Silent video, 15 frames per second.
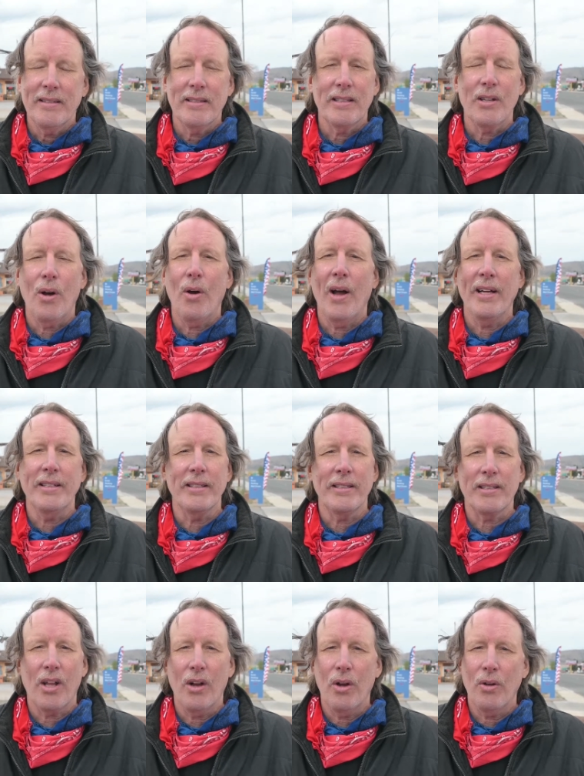So I
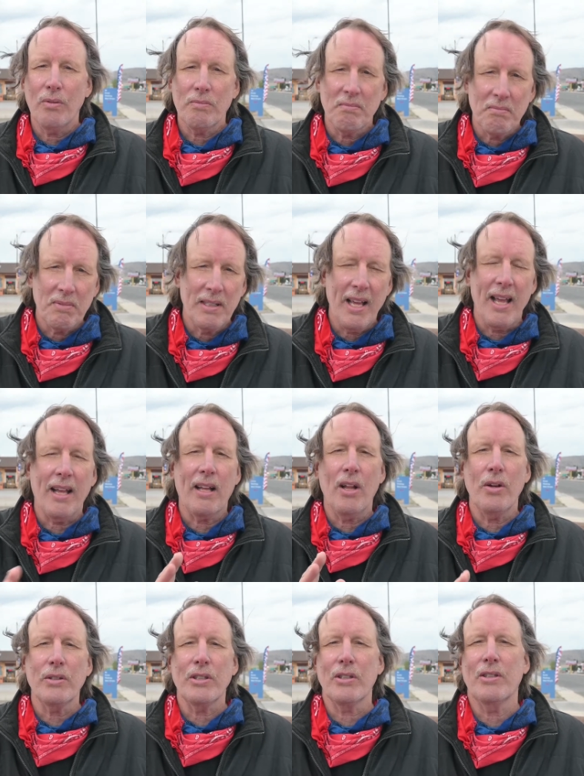just go, get
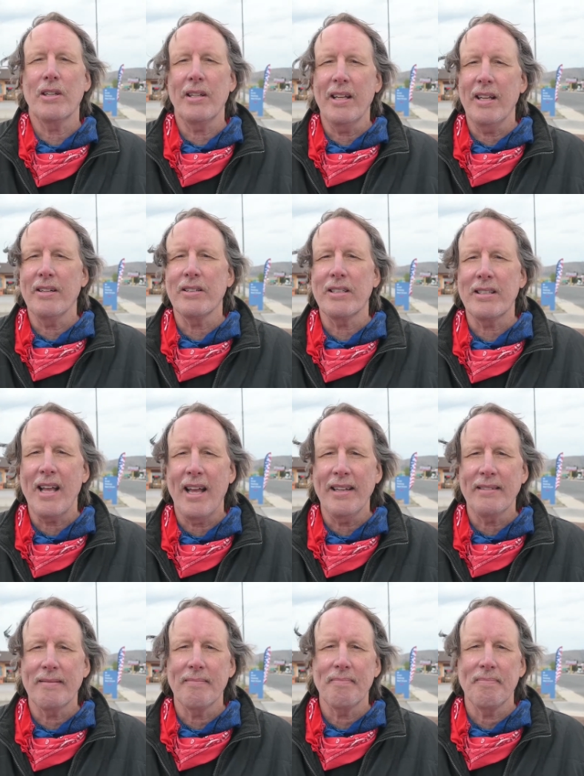closer to the
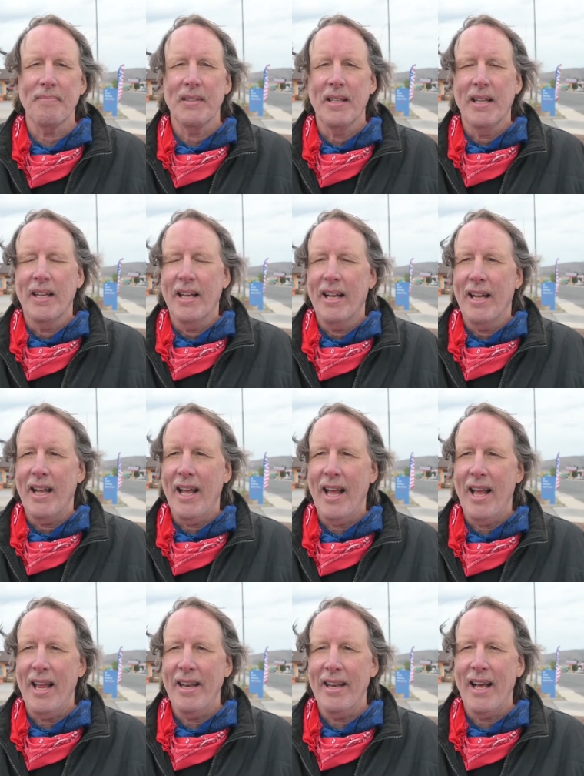interstate,
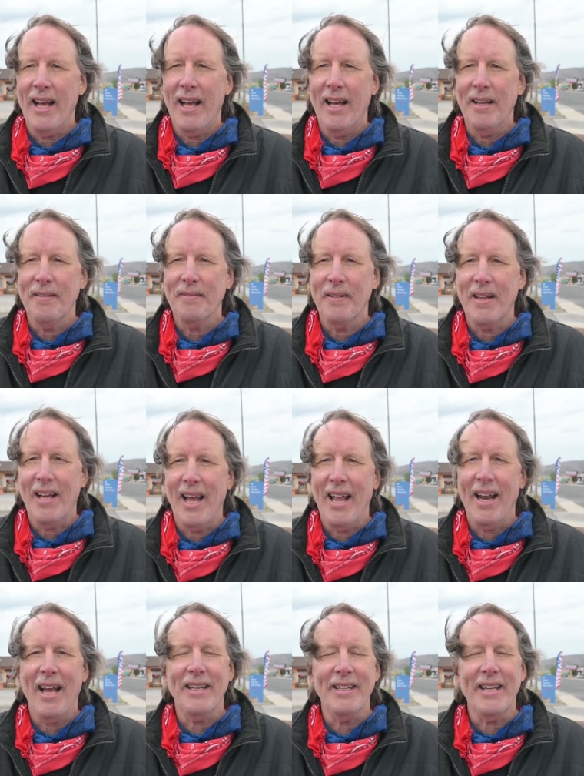and uh,
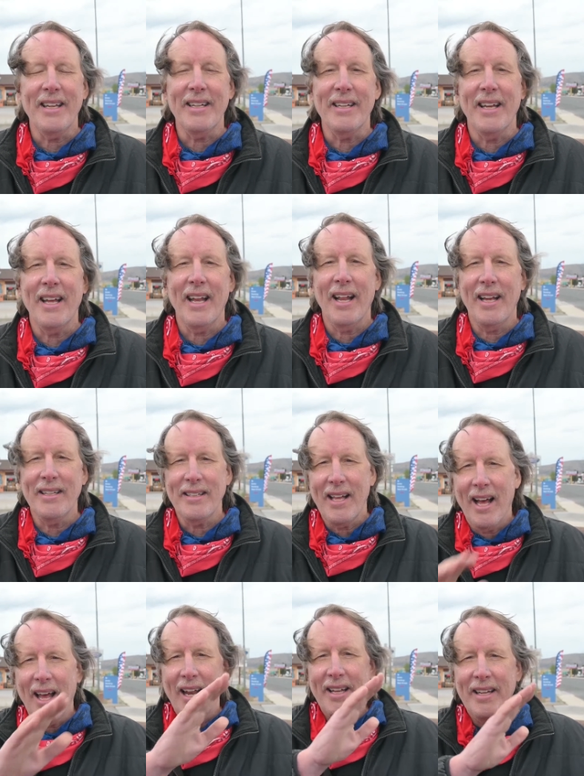and I did. And I
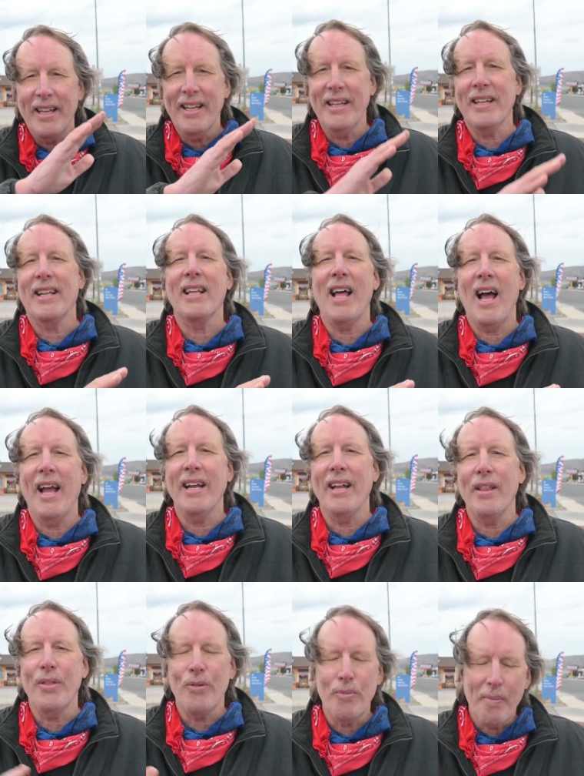on an incline,
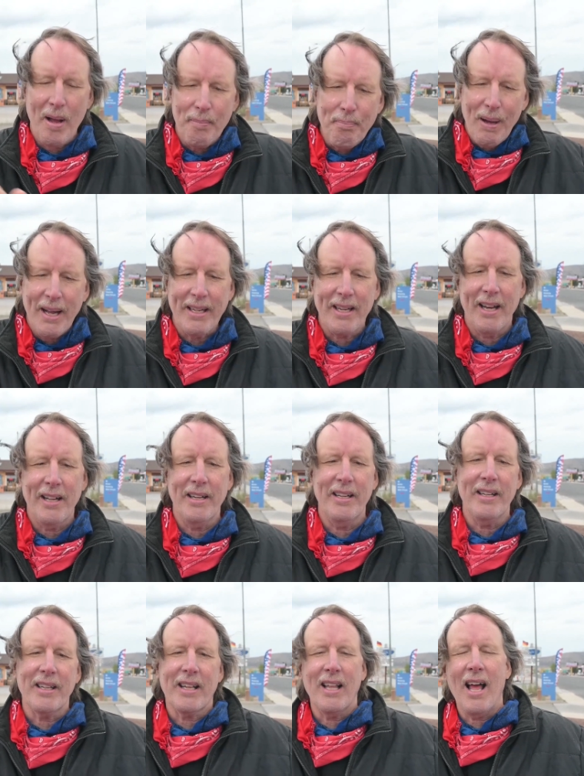I threw my bike on an
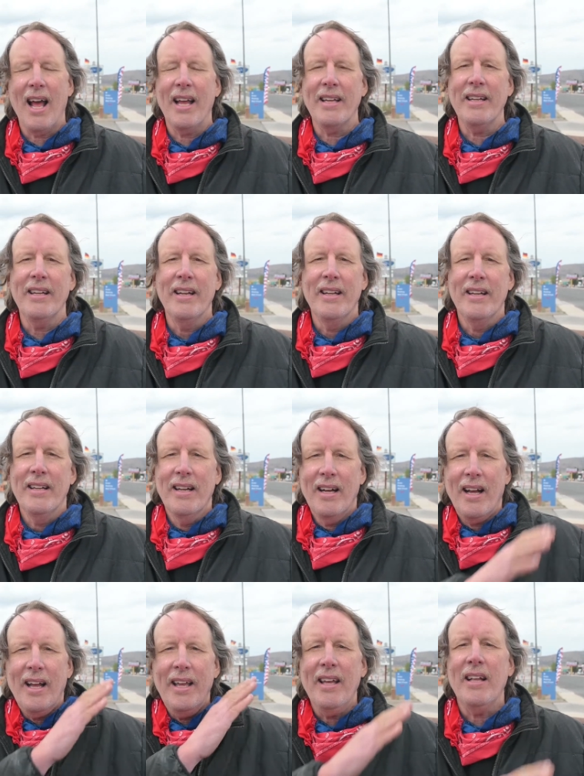incline,
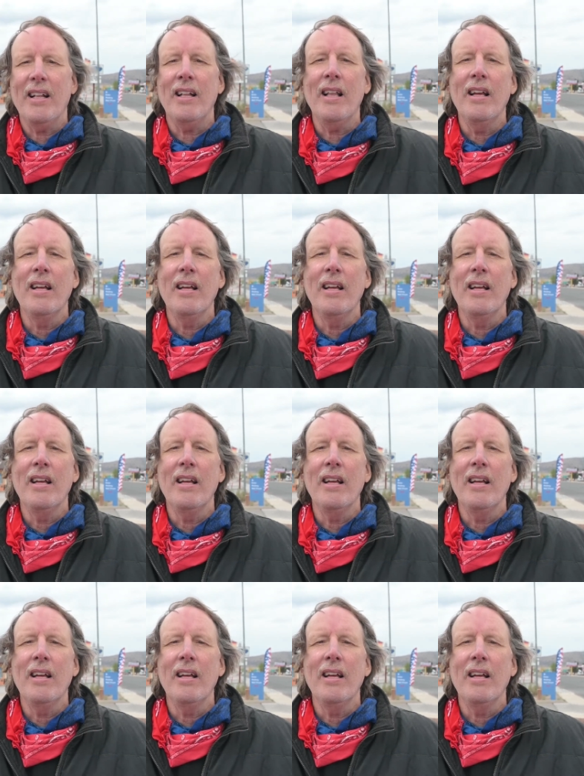a hill,